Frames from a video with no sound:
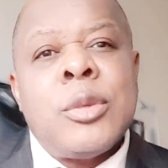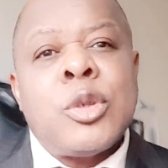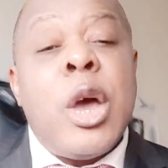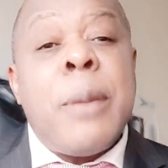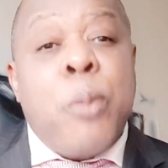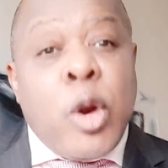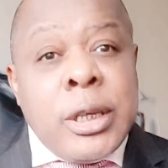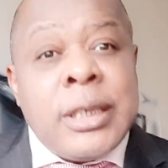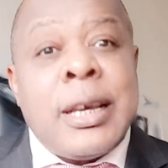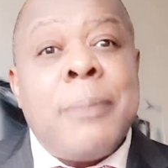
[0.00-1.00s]
So a
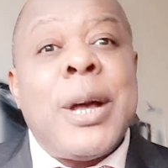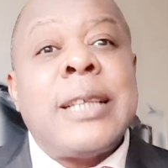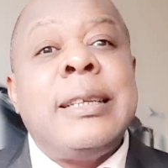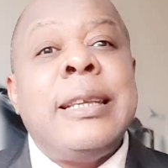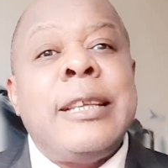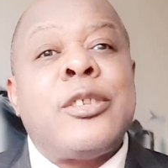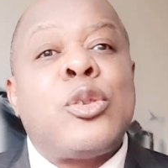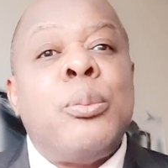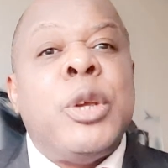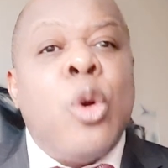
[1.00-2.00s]
political party needs
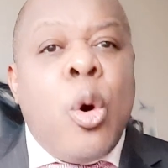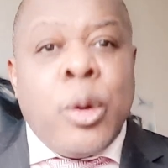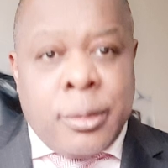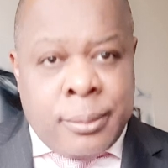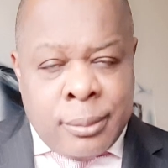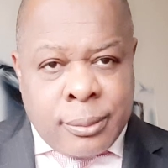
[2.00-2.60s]
to be known.